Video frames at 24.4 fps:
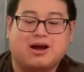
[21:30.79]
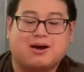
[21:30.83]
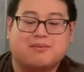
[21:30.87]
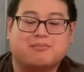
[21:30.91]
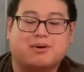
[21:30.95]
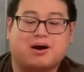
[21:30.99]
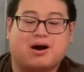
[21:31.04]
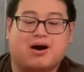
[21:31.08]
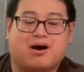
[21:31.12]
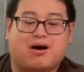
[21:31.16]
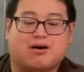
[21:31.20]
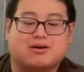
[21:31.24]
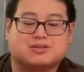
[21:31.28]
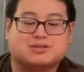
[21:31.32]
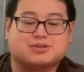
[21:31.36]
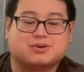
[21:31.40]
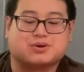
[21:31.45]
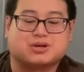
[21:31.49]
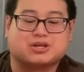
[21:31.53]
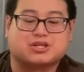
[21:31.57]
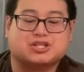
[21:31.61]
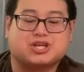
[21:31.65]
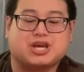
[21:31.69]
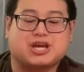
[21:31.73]
but also
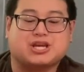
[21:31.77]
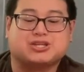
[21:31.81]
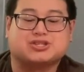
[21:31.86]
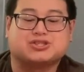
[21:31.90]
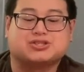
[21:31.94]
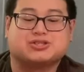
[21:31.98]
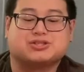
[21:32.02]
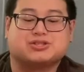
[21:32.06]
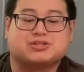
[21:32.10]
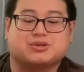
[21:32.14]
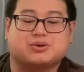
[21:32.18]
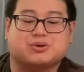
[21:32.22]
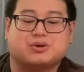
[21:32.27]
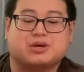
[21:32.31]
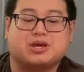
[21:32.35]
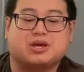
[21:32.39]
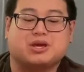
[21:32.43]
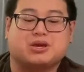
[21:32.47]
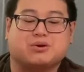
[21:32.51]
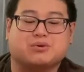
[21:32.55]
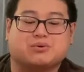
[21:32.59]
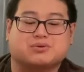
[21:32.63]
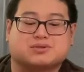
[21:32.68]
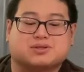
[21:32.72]
could change to
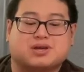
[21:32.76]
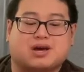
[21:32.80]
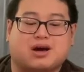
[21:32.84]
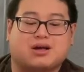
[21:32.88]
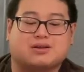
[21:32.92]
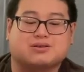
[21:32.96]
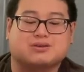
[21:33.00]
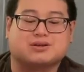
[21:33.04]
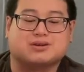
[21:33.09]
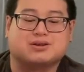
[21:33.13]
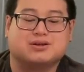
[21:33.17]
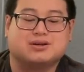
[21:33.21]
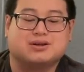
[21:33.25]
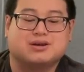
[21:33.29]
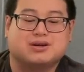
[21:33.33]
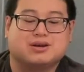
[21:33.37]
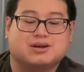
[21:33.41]
hue's color.